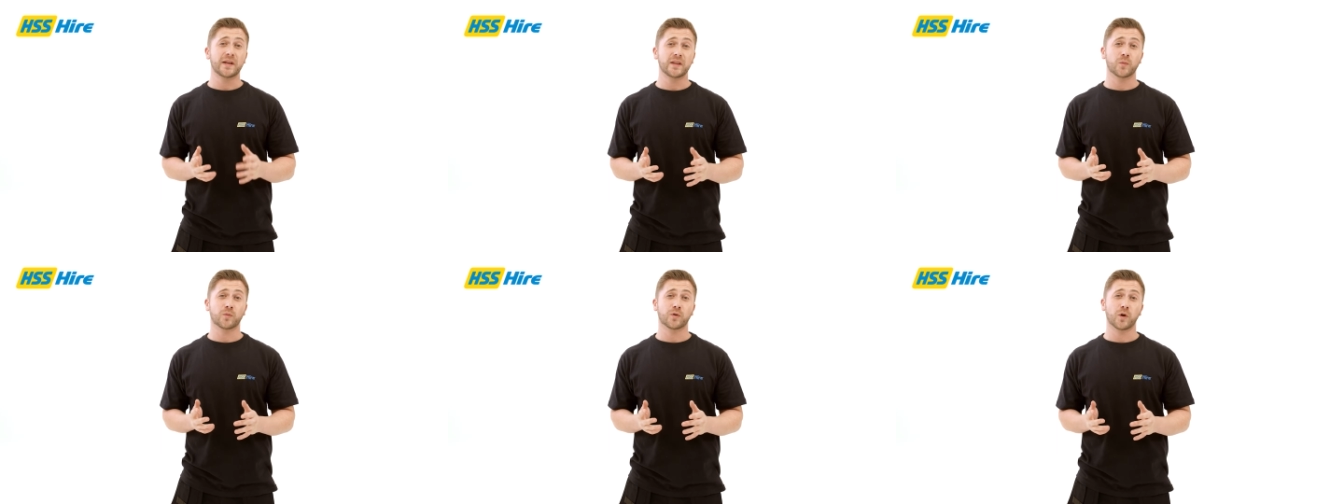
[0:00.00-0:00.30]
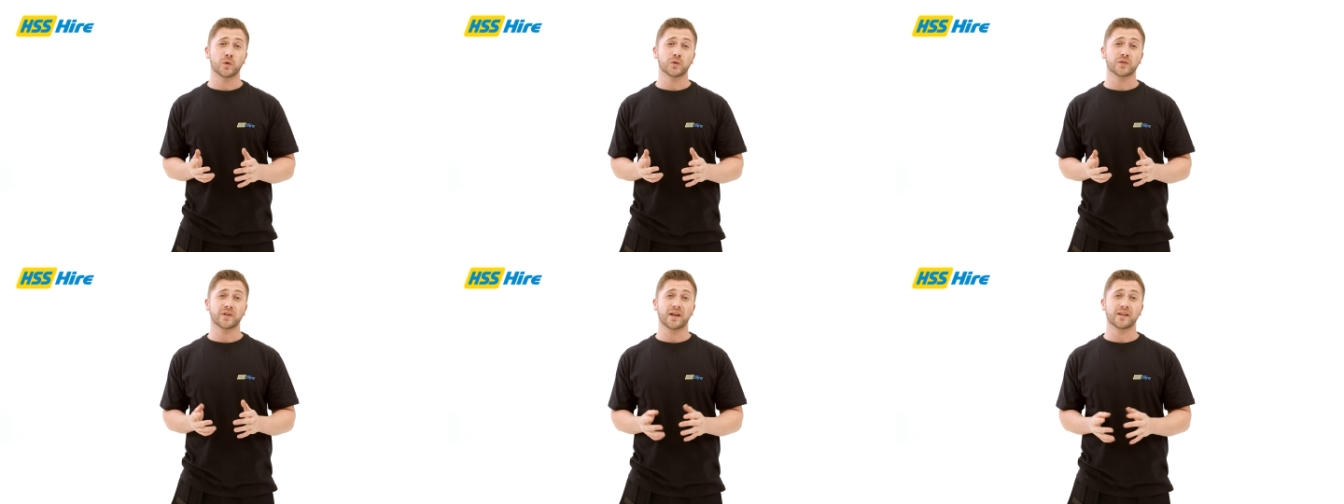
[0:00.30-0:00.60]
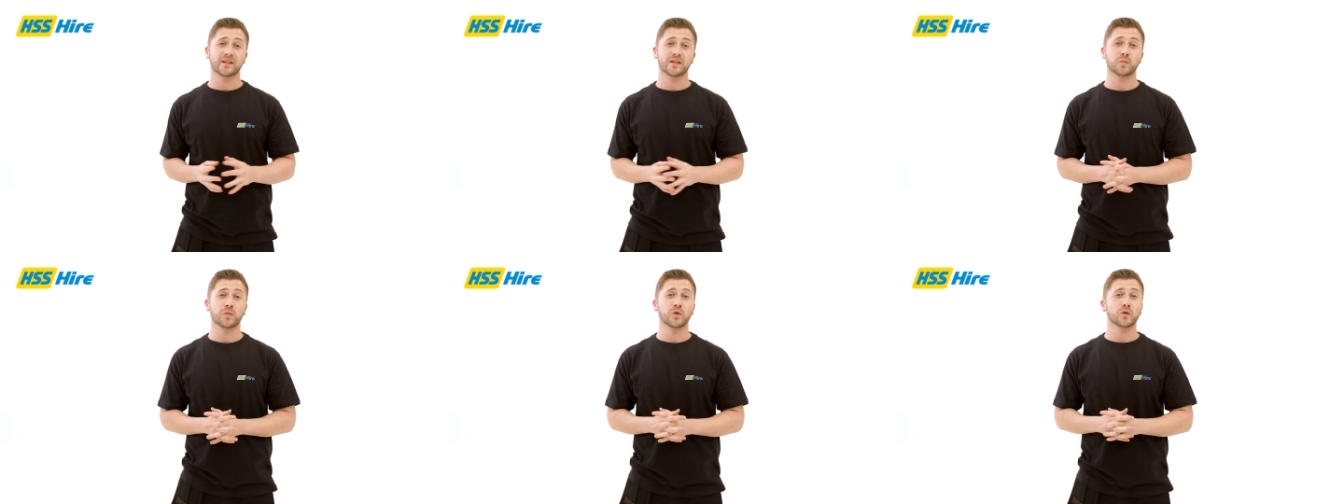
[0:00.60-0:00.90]
the
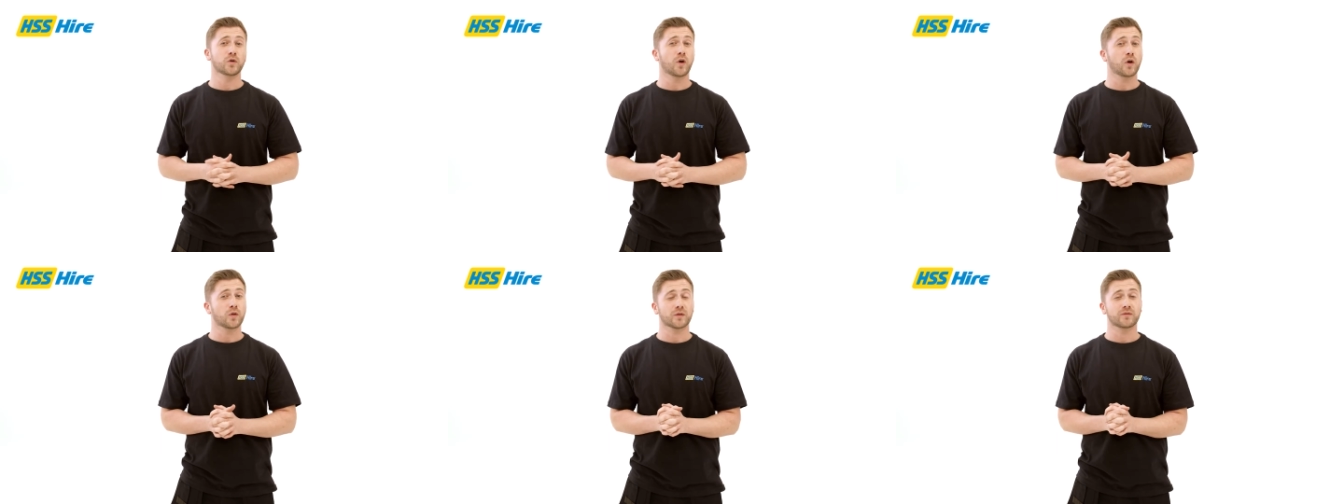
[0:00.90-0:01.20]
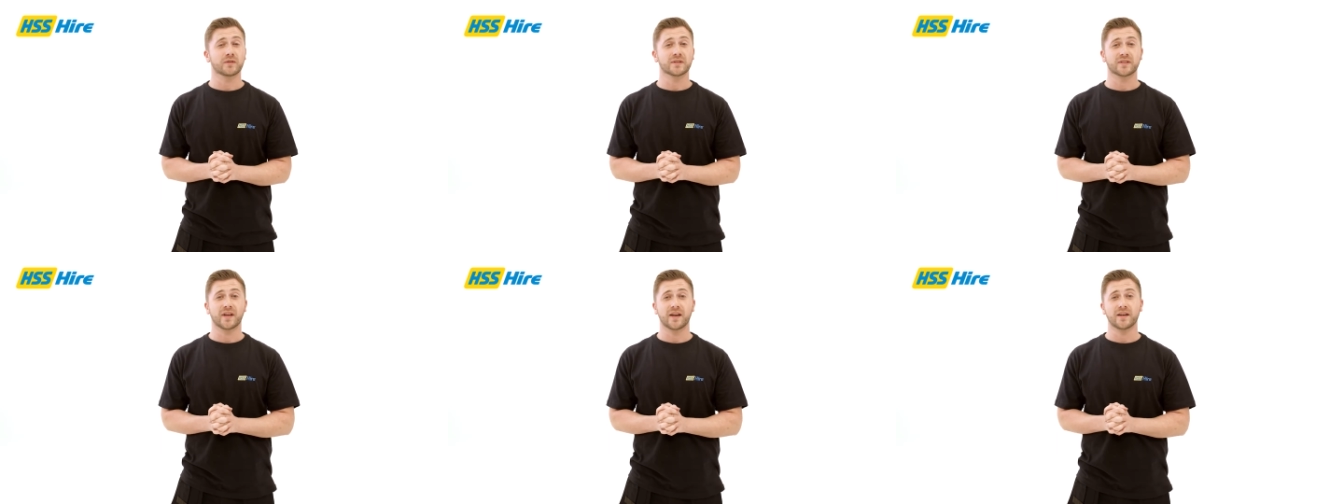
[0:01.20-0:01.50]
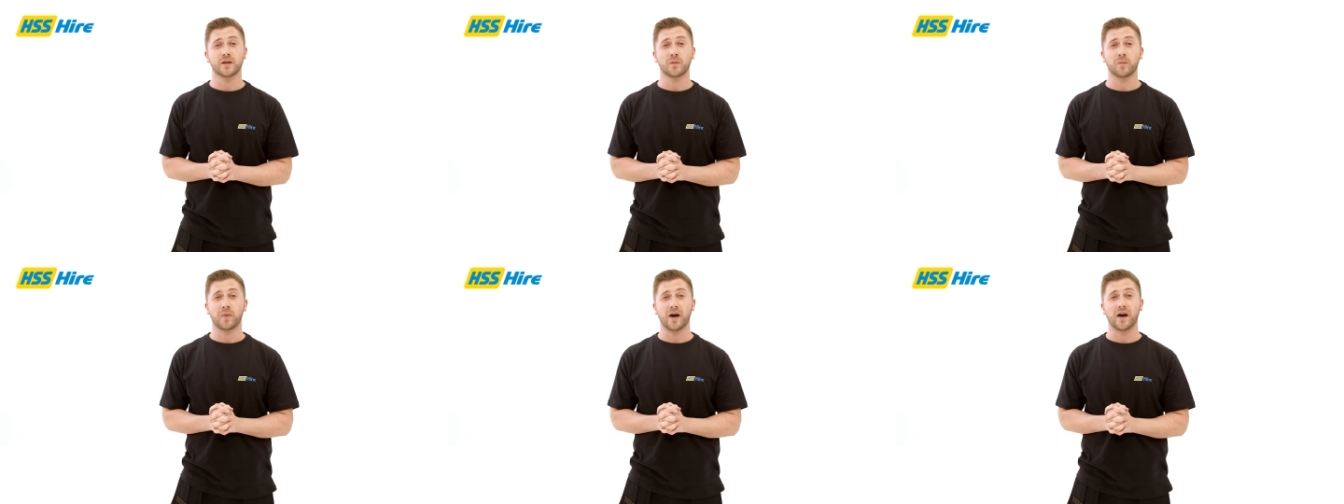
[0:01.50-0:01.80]
process but lock the
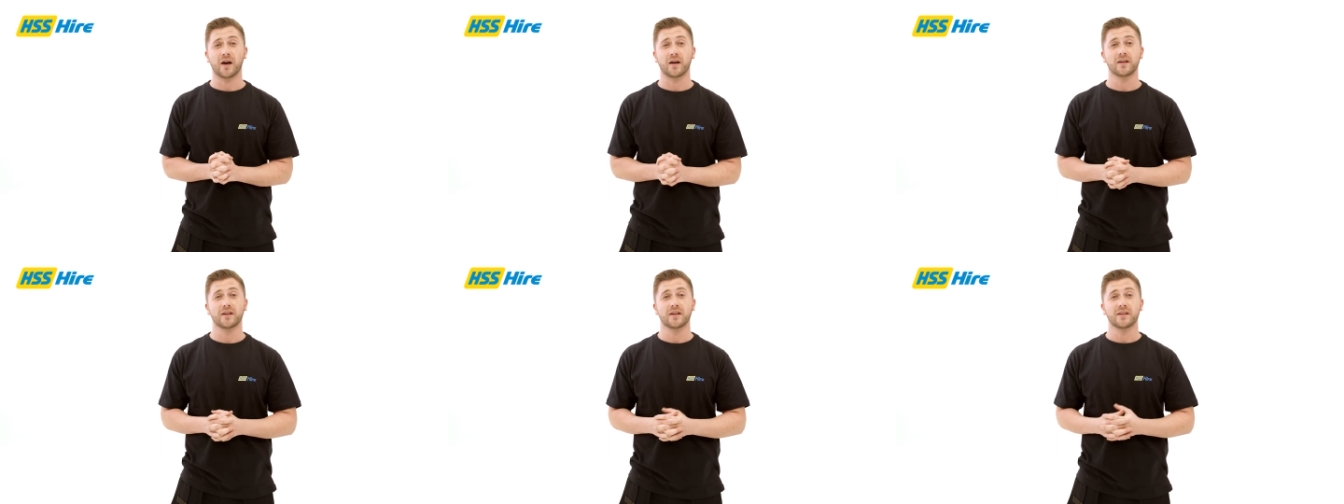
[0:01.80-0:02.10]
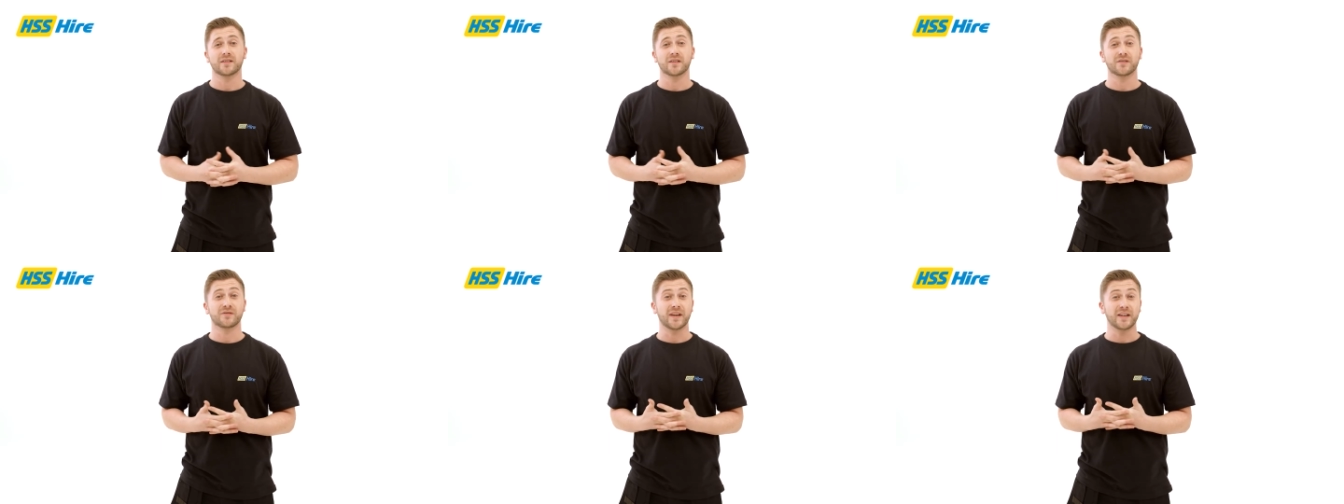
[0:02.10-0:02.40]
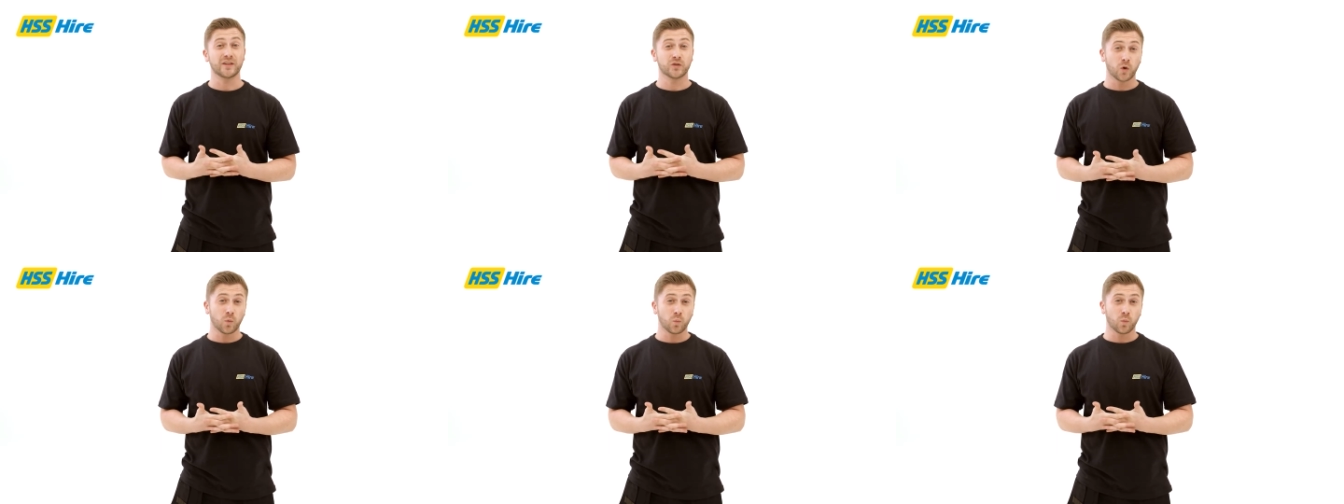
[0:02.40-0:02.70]
retainer bar to
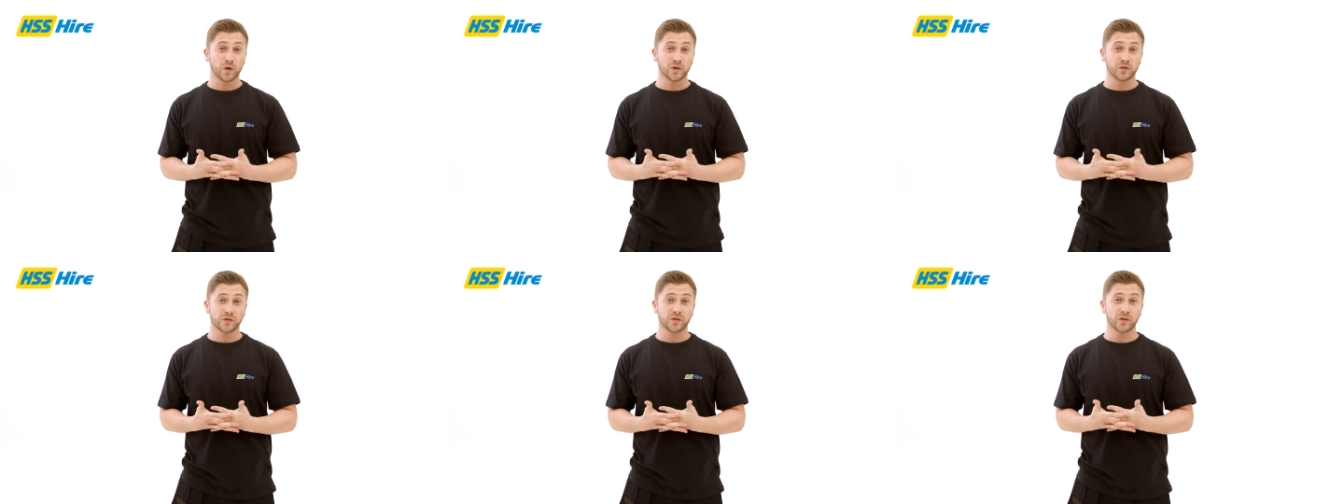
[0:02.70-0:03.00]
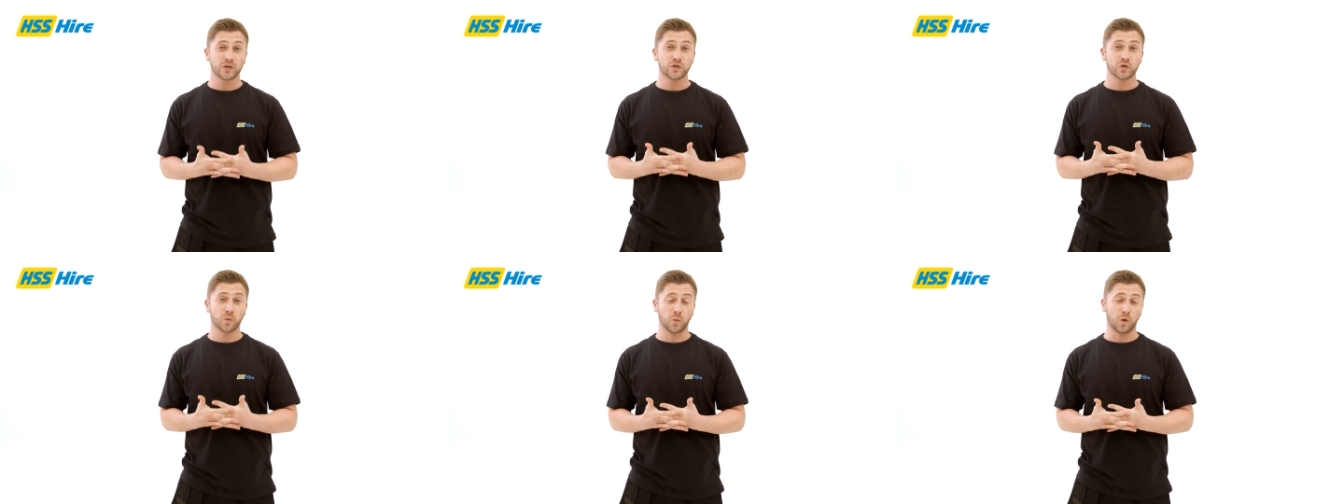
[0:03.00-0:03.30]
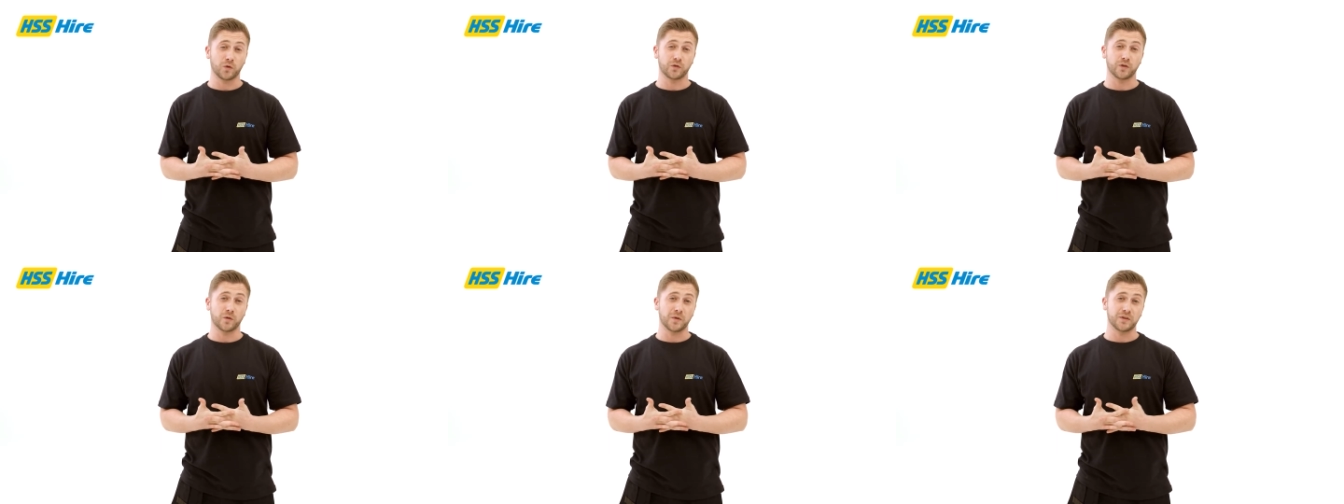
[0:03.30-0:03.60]
face upwards
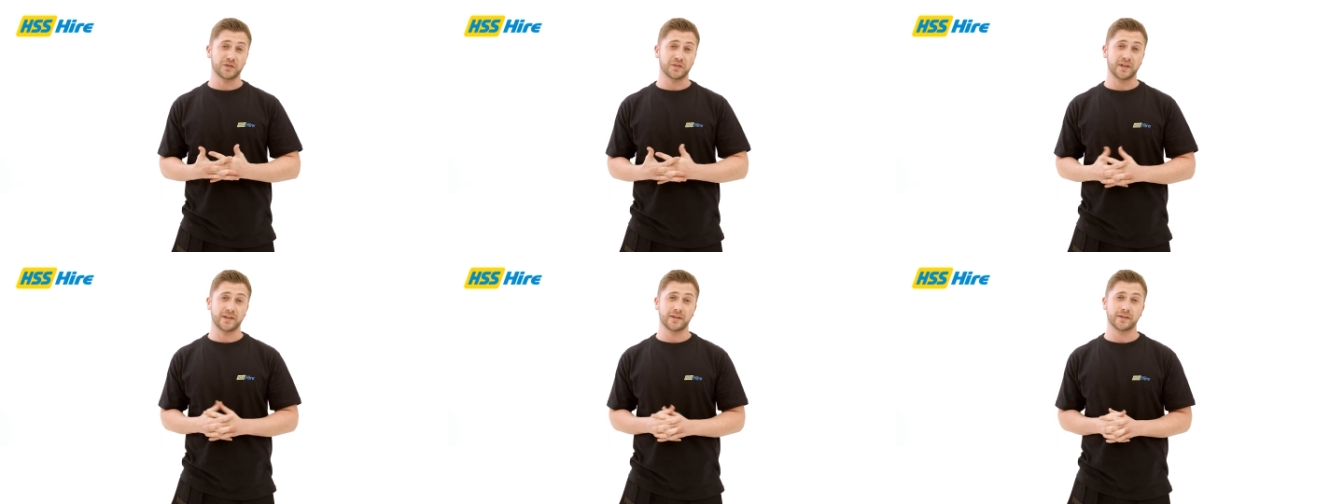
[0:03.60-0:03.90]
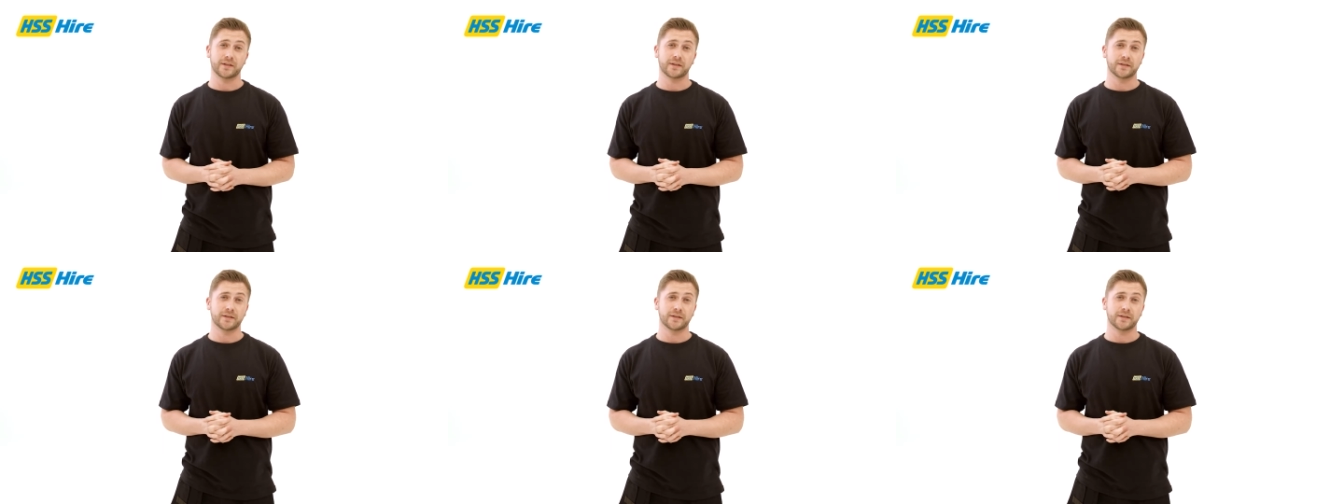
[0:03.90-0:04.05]
towards the machine.